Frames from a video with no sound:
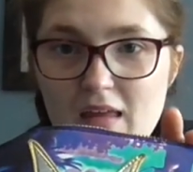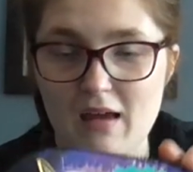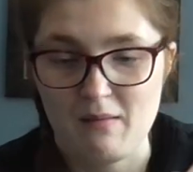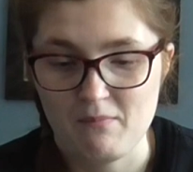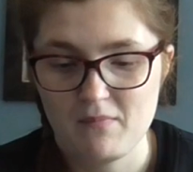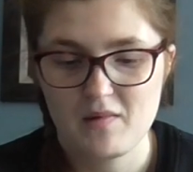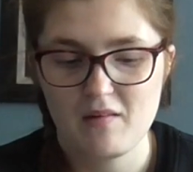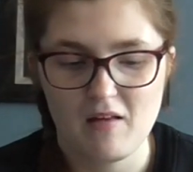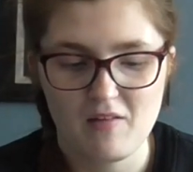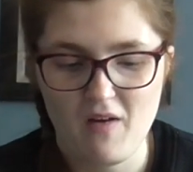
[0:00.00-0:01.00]
yeah,
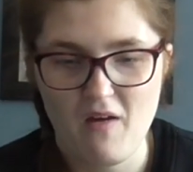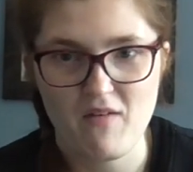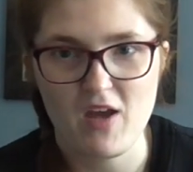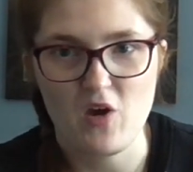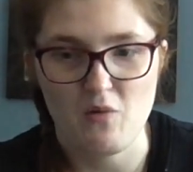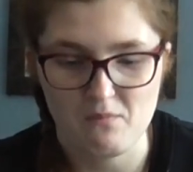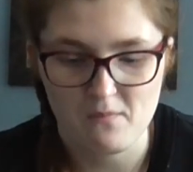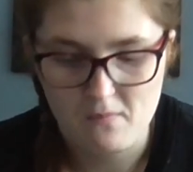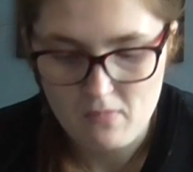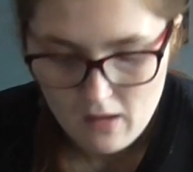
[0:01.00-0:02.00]
so it's very, very cute.
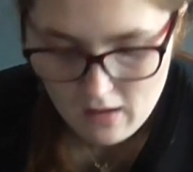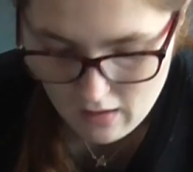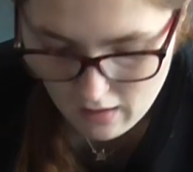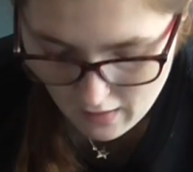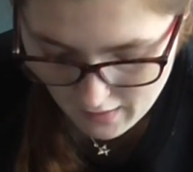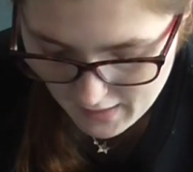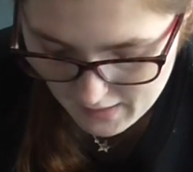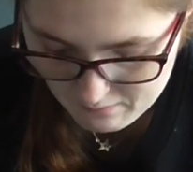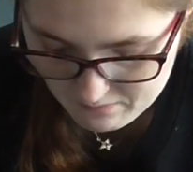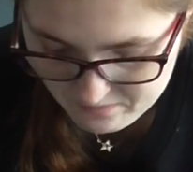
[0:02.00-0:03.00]

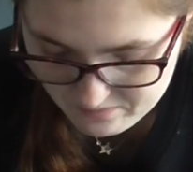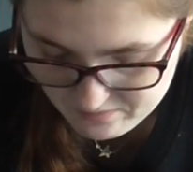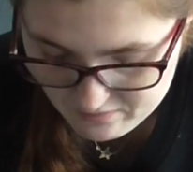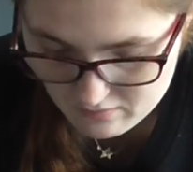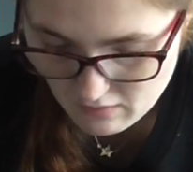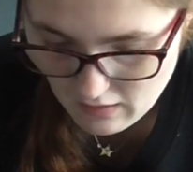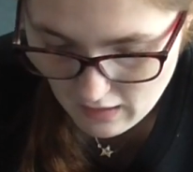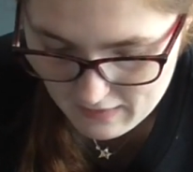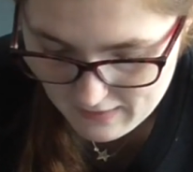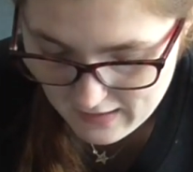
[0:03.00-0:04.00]
Um,
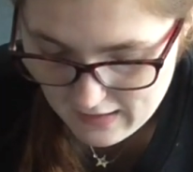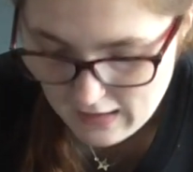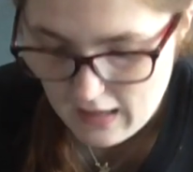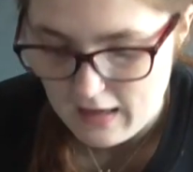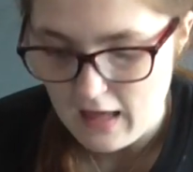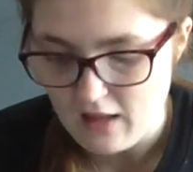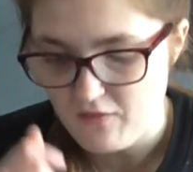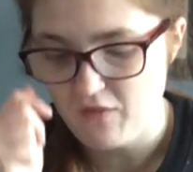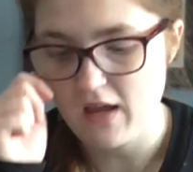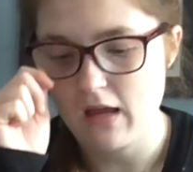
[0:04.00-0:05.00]
the
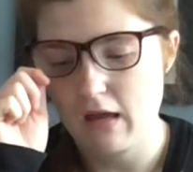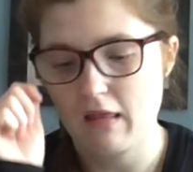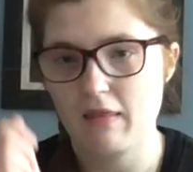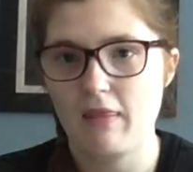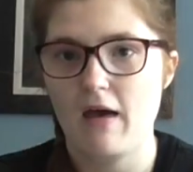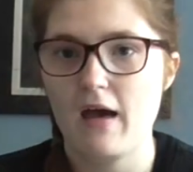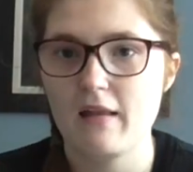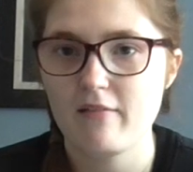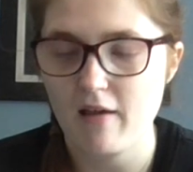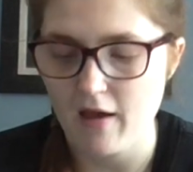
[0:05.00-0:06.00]
next thing
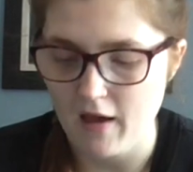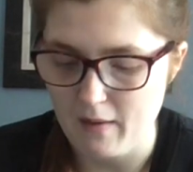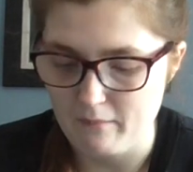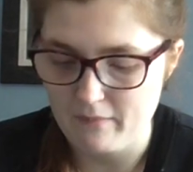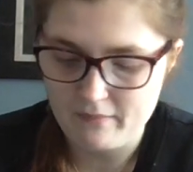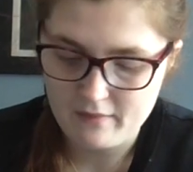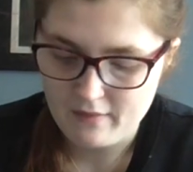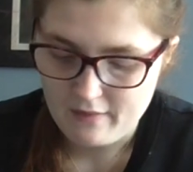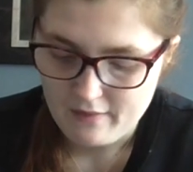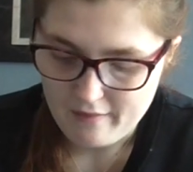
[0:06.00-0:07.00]
that um,
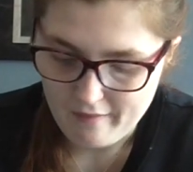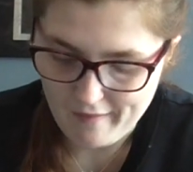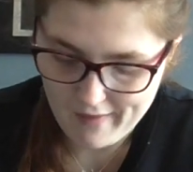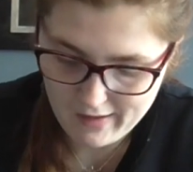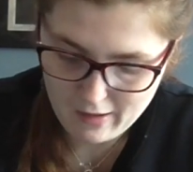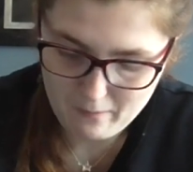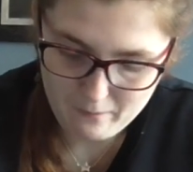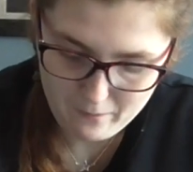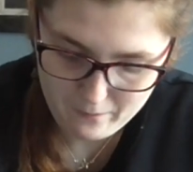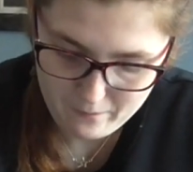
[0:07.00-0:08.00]
I
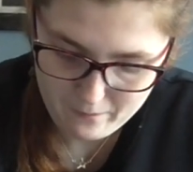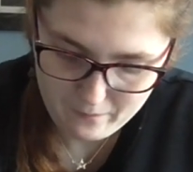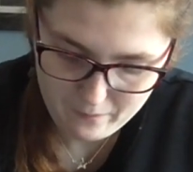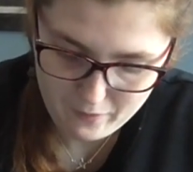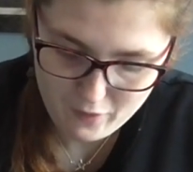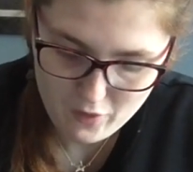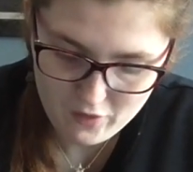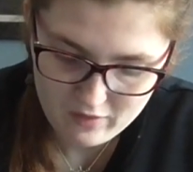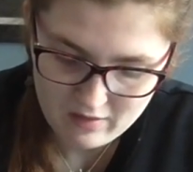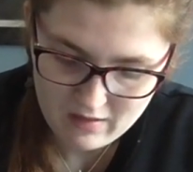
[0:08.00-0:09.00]

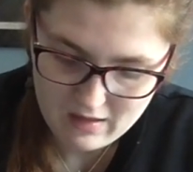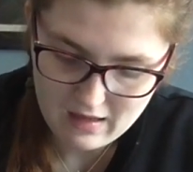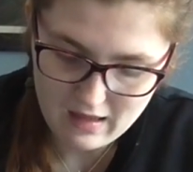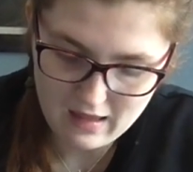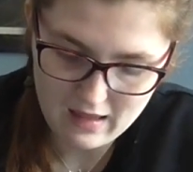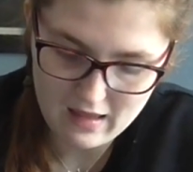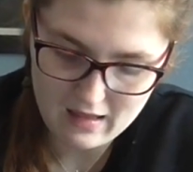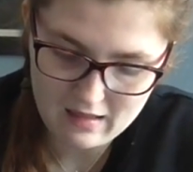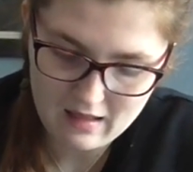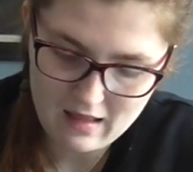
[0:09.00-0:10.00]
bought
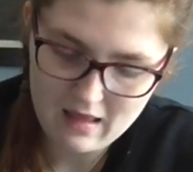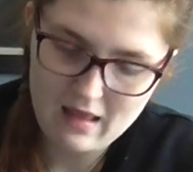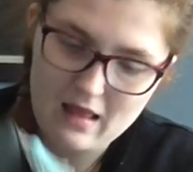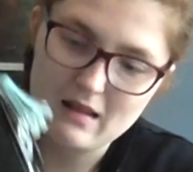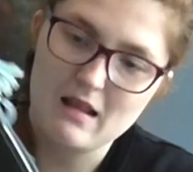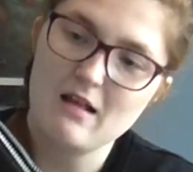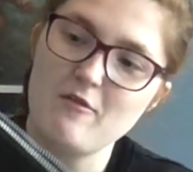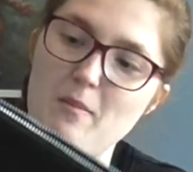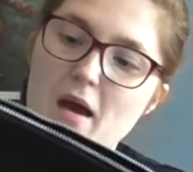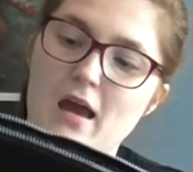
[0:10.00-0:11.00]
is this
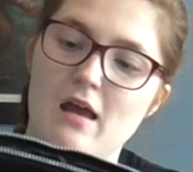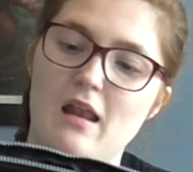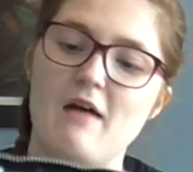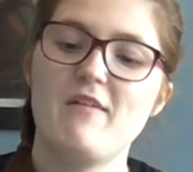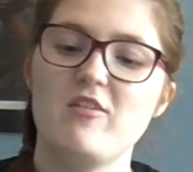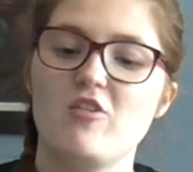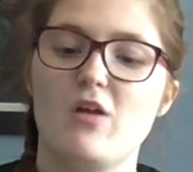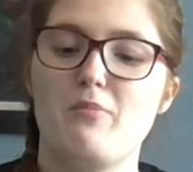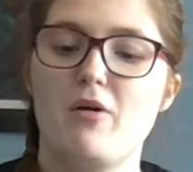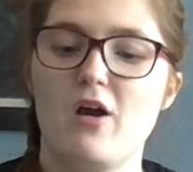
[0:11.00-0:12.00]
other bag. Now I've actually
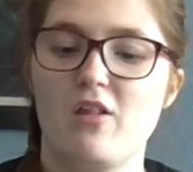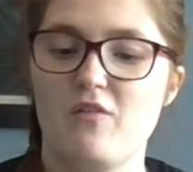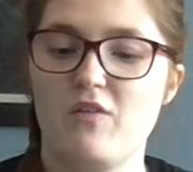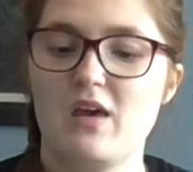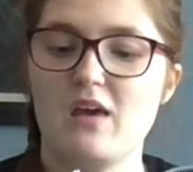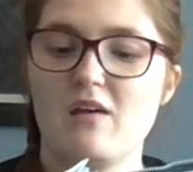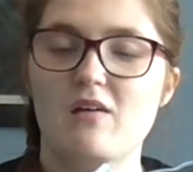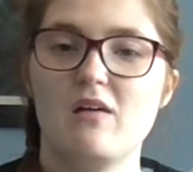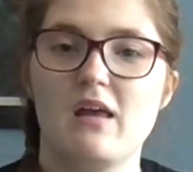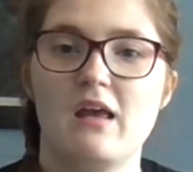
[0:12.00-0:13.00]
got the price of it.
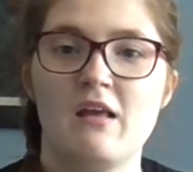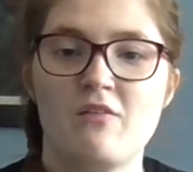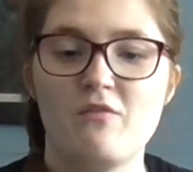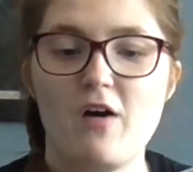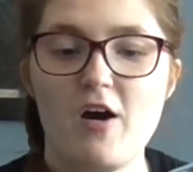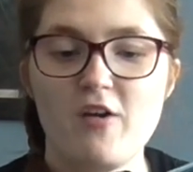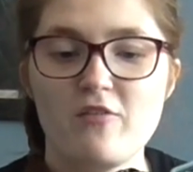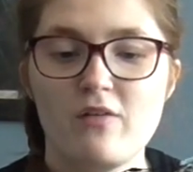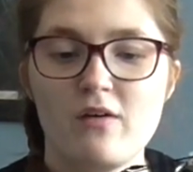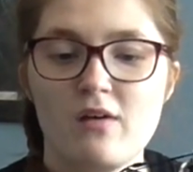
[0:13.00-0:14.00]
It is five